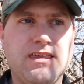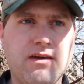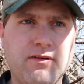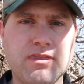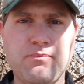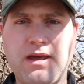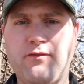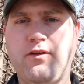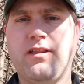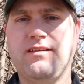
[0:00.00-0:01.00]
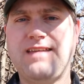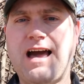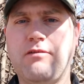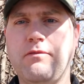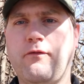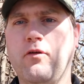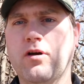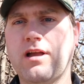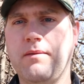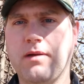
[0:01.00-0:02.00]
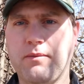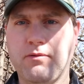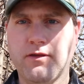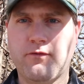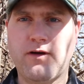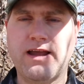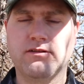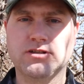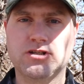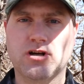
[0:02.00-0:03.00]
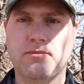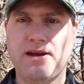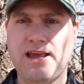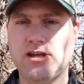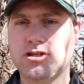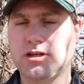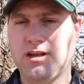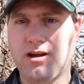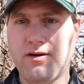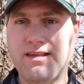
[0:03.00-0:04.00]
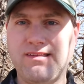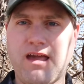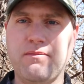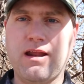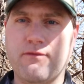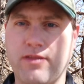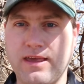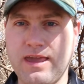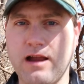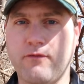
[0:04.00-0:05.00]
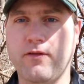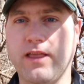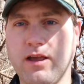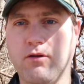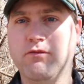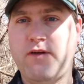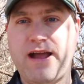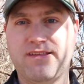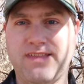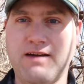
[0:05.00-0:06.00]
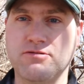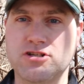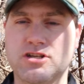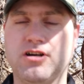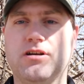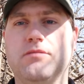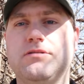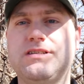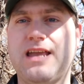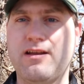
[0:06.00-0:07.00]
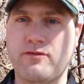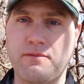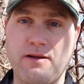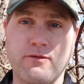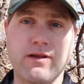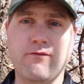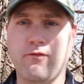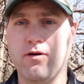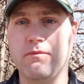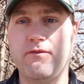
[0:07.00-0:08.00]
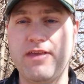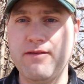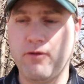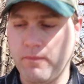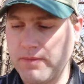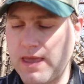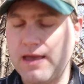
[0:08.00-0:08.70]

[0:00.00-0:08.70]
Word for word: give it the benefit of the doubt before coming up with a final determination. You know, examine everything carefully, hold fast to that which is good, and abstain from every form of evil.